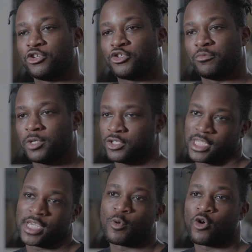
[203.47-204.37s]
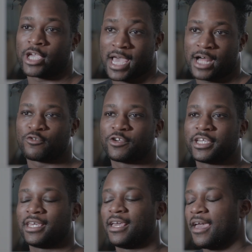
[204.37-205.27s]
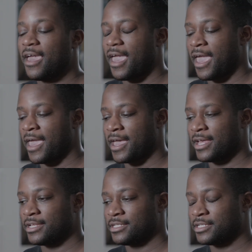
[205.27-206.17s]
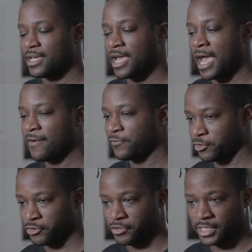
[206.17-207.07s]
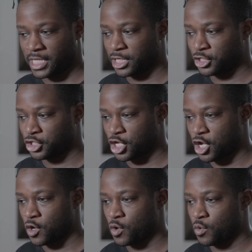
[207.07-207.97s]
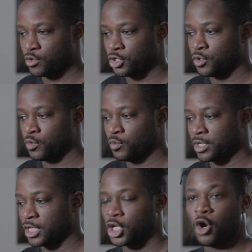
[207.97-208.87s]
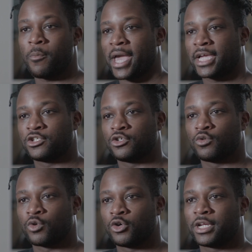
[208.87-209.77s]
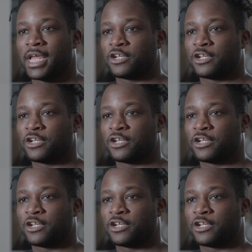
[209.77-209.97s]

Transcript: into a museum or a gallery and after seeing a show, you can go back into the world and